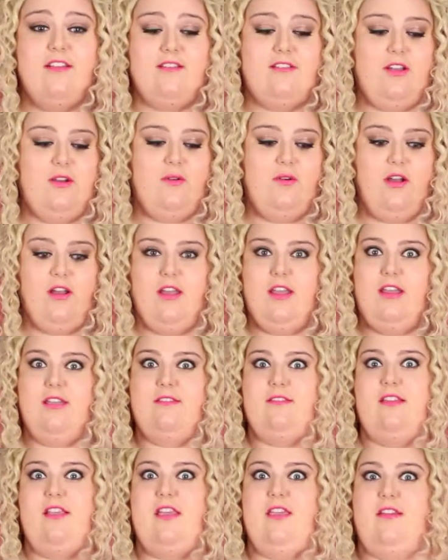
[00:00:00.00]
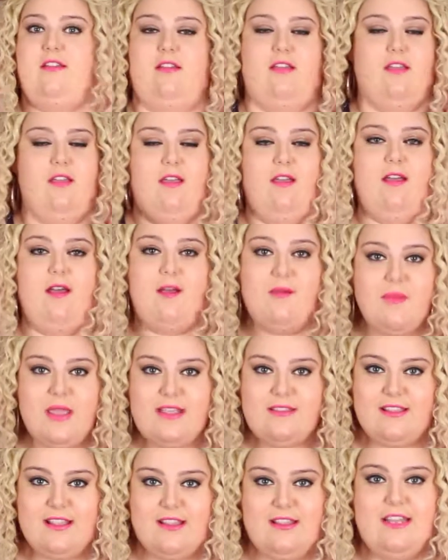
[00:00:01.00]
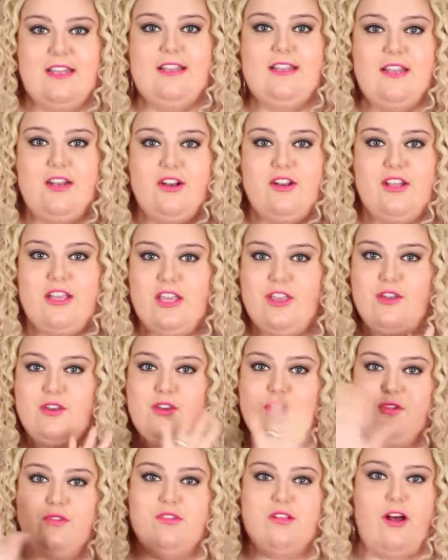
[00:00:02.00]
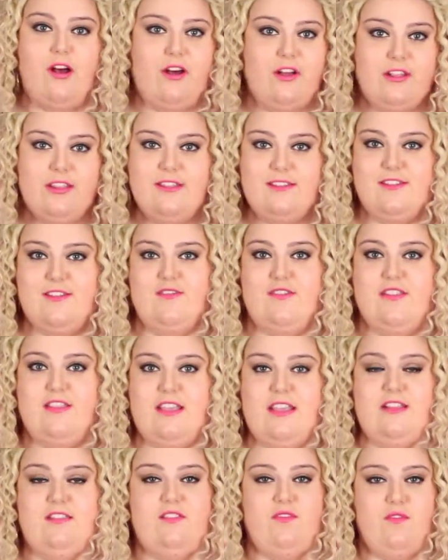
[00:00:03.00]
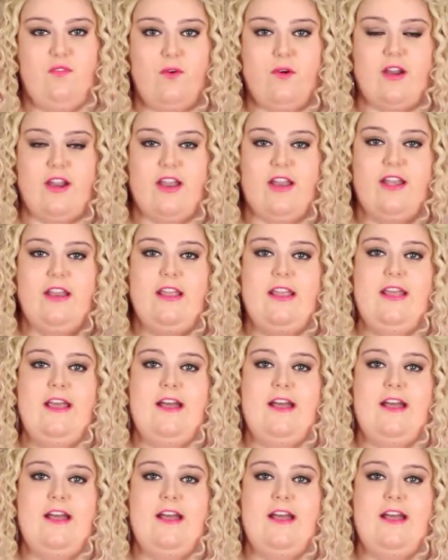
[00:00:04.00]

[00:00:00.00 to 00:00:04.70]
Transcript: So it's like amazing. Like literally, you can use all these different things for it.